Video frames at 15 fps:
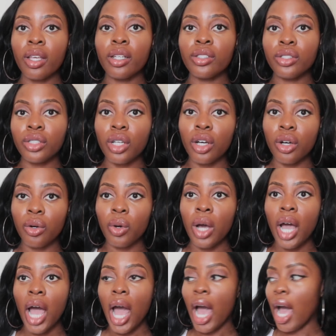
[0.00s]
So
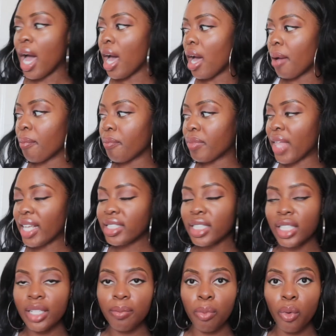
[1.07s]
that's a
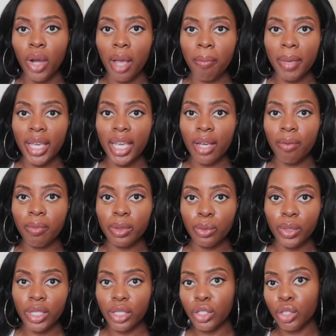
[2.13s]
good point I'm making
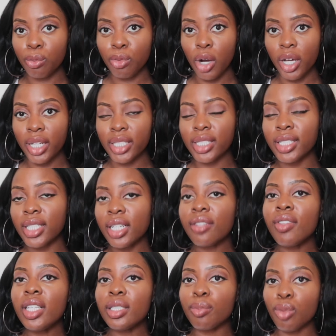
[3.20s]
between the two products. None of
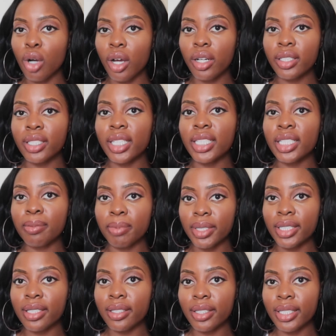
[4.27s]
these products
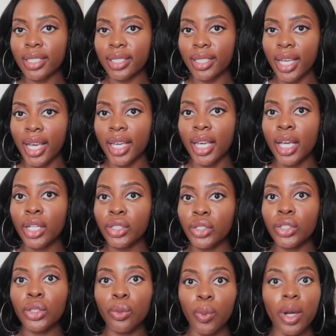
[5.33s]
explicitly say
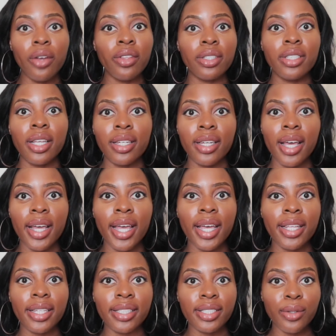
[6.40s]
to wear this at night
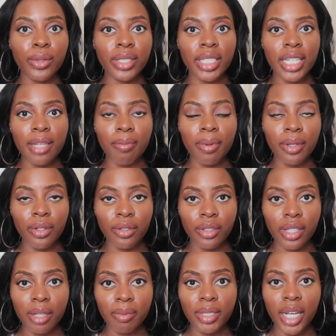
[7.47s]
and it's going to keep your
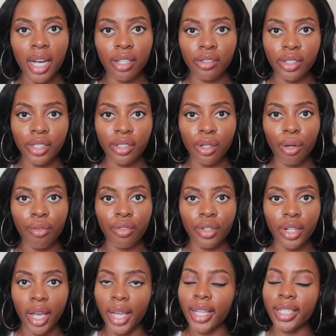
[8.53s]
lips hydrated
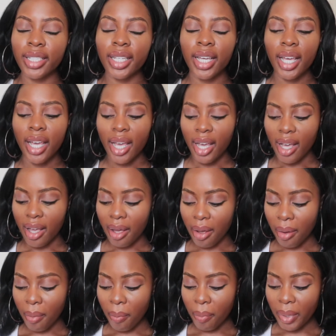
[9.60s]
overnight.
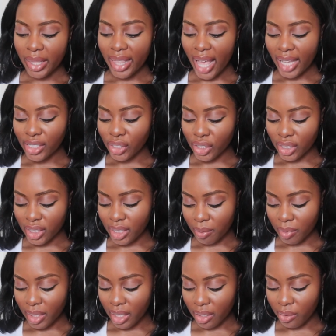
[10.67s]
But that's just
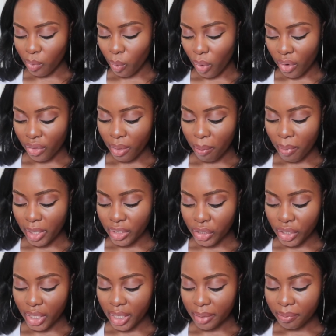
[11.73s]
something worth
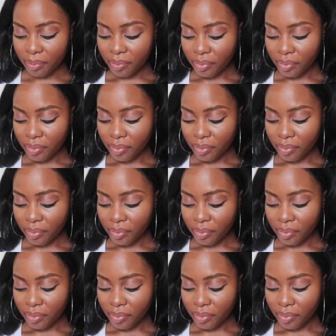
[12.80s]
mentioning.